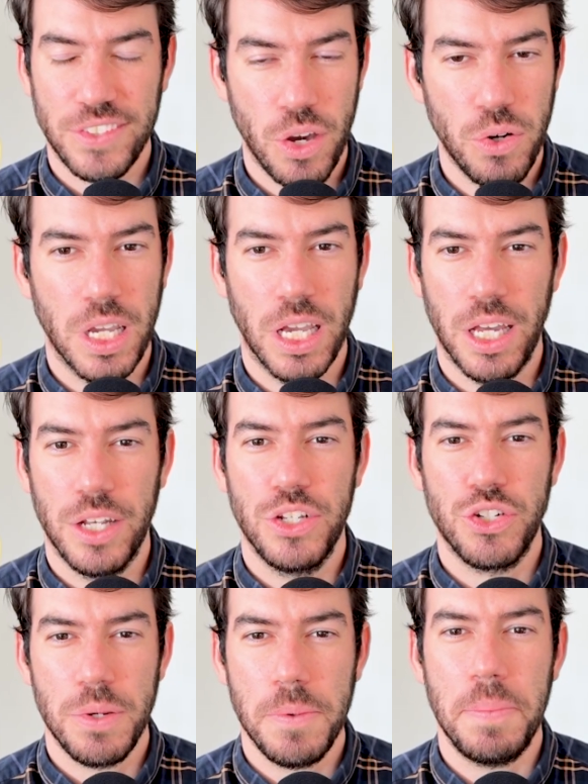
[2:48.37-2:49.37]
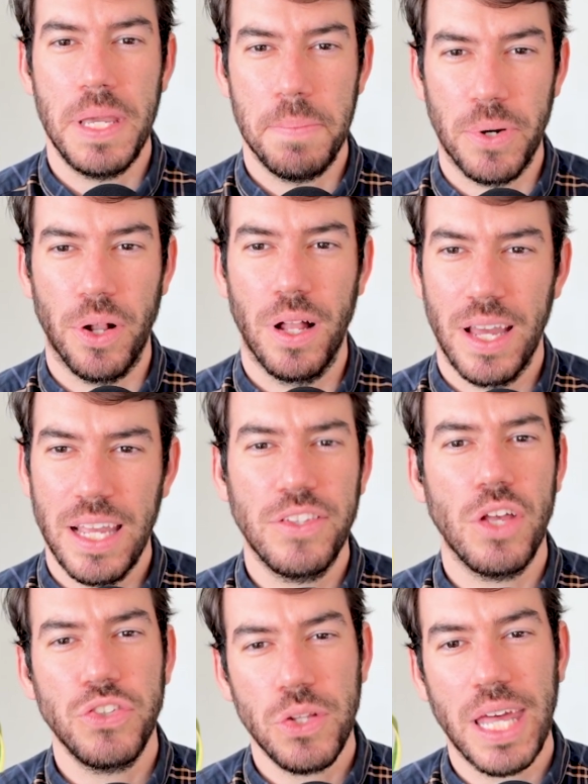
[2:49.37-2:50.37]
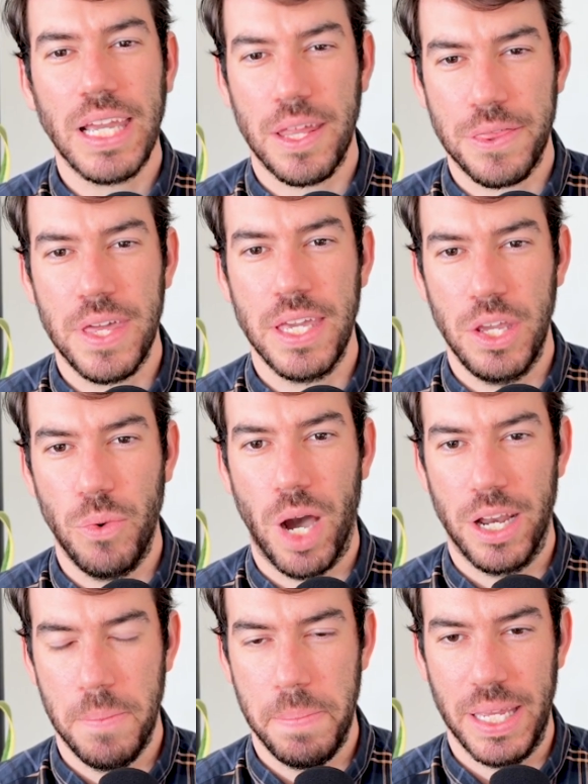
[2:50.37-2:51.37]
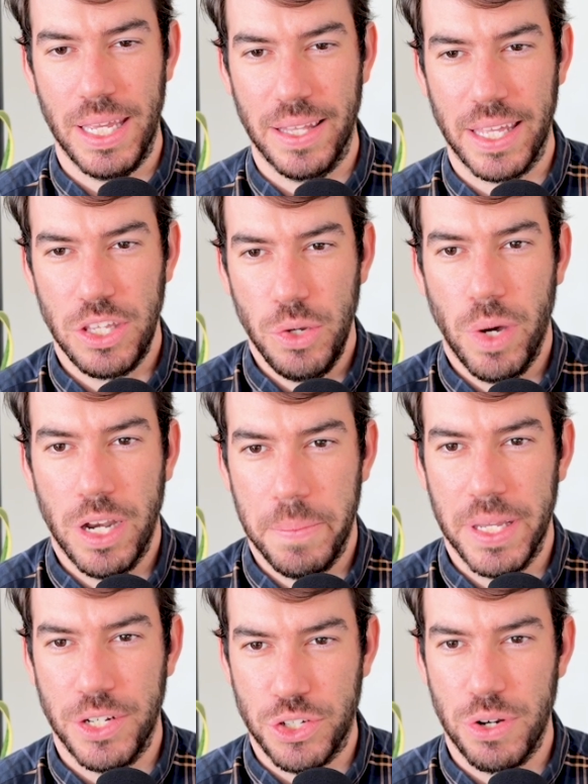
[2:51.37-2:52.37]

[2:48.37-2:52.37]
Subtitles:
so good. TreePeople. It's also like a thing you want to be. Like you want to be a